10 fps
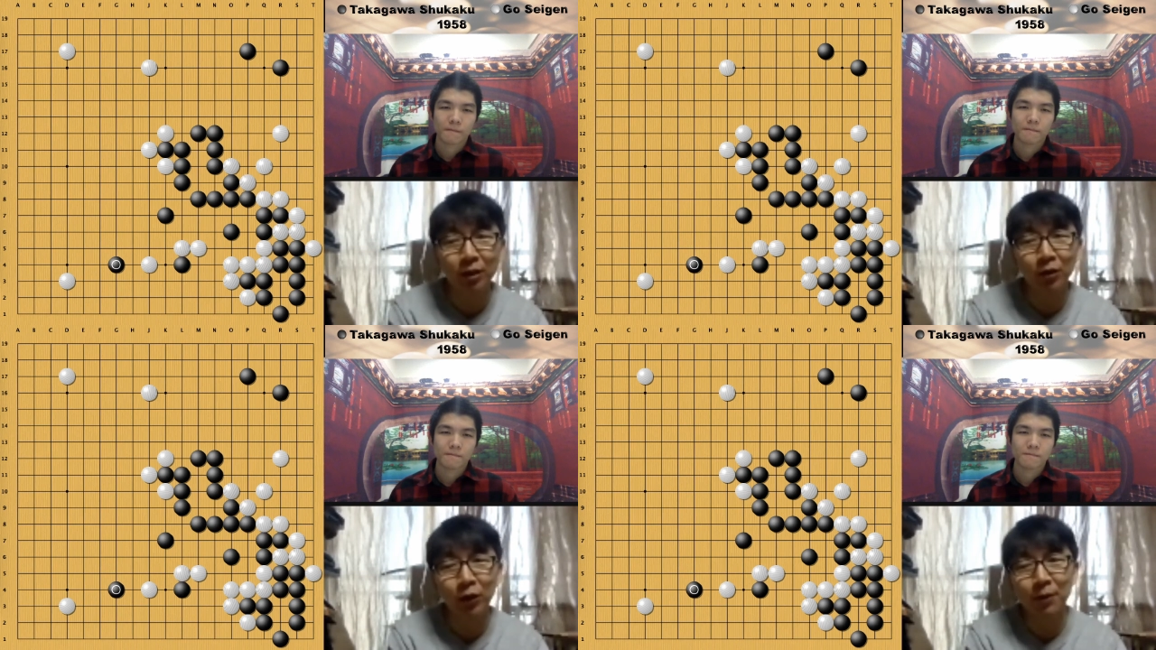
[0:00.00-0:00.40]

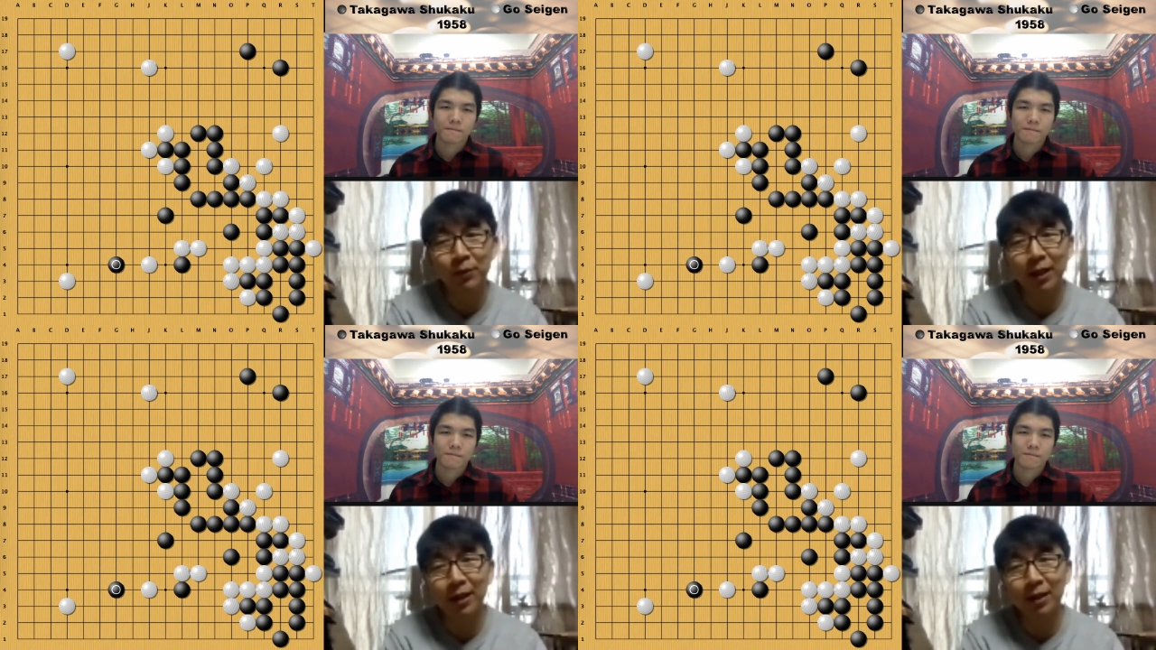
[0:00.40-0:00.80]
Speaker 1: You can
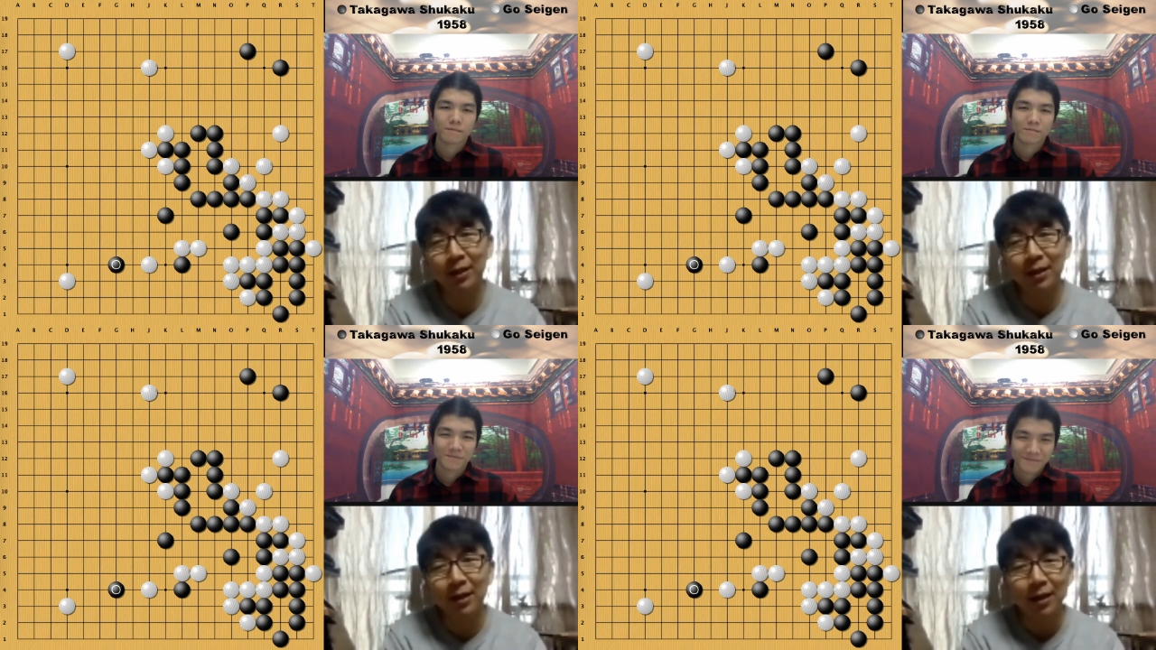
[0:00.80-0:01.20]
play
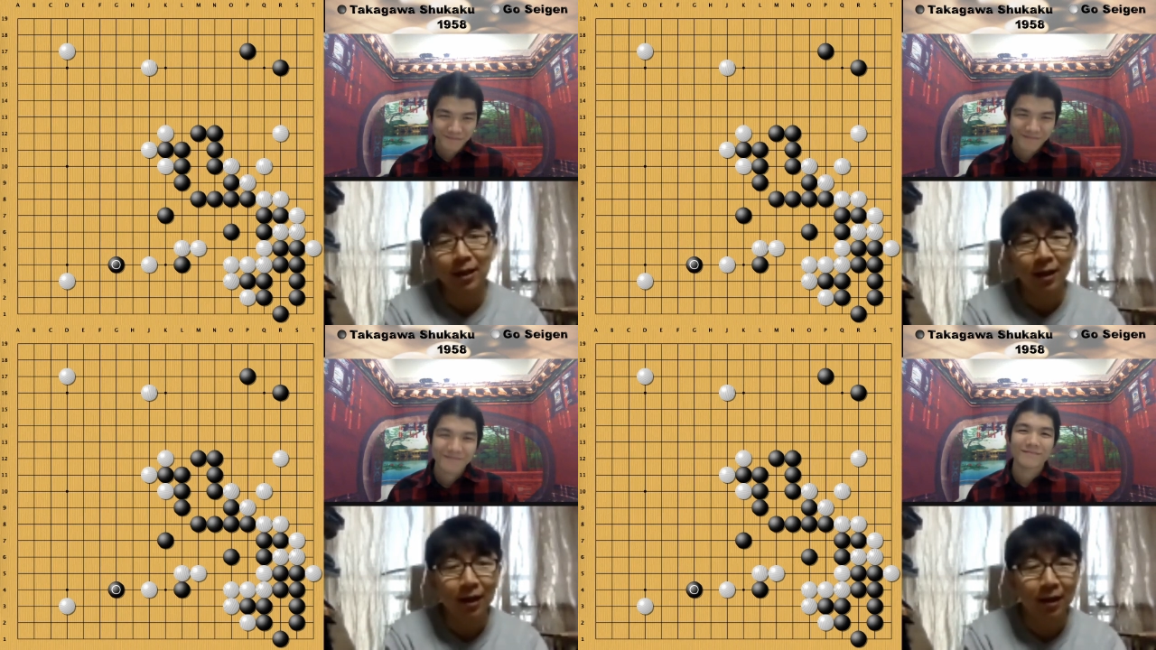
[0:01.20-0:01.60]

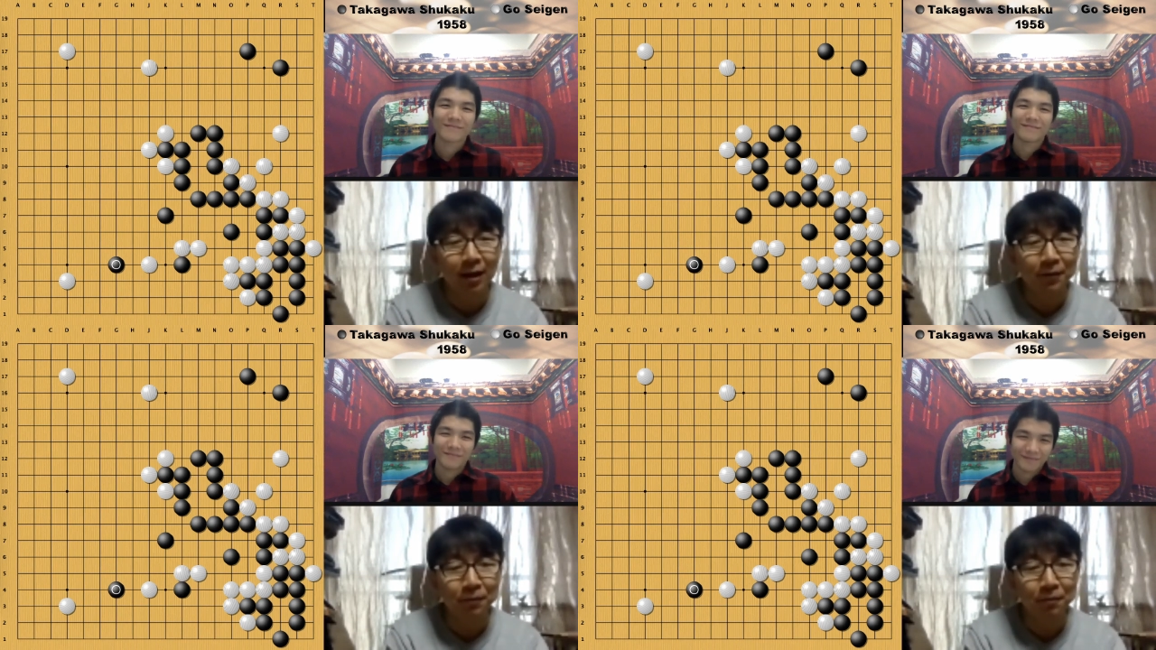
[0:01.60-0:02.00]

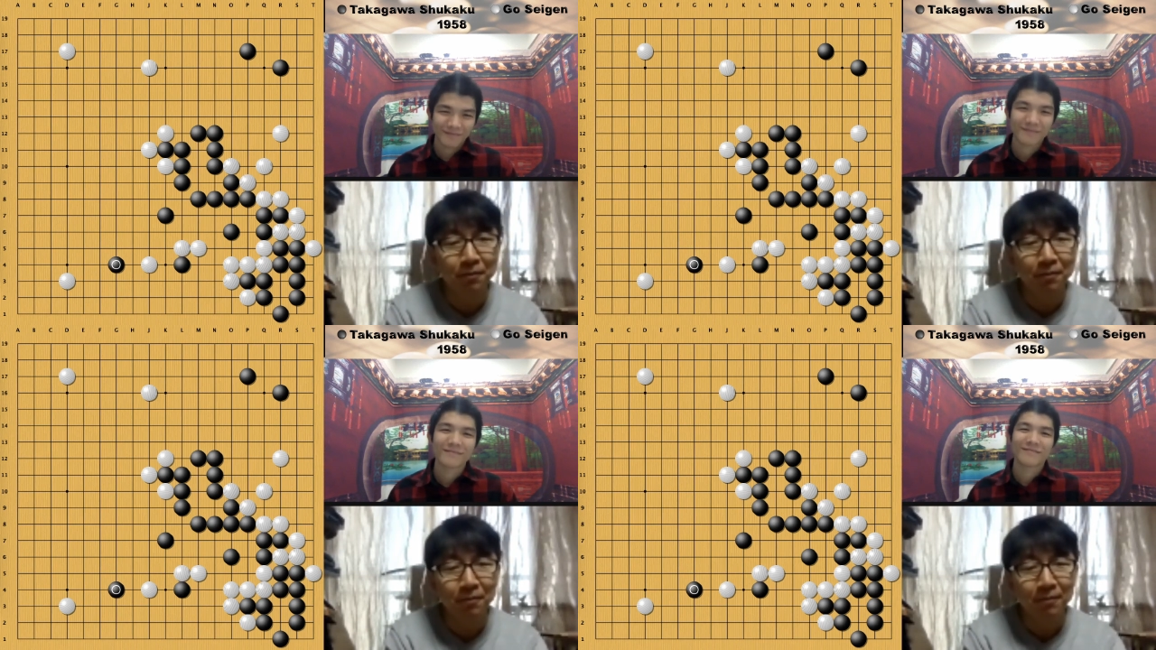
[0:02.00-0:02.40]

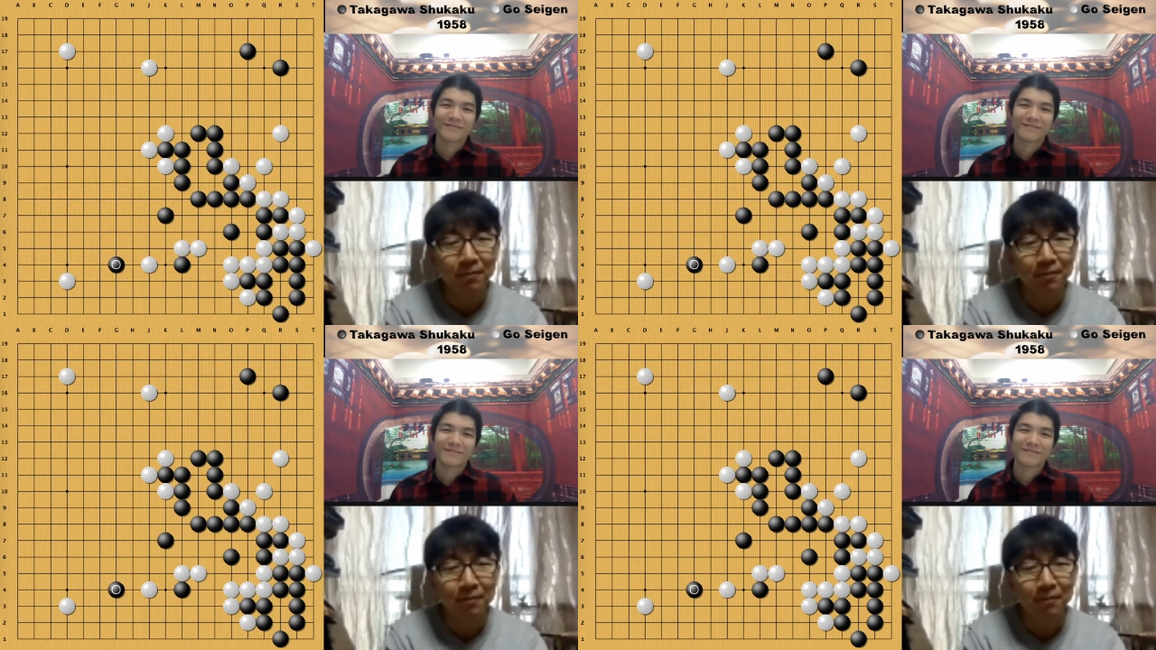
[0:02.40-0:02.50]
um,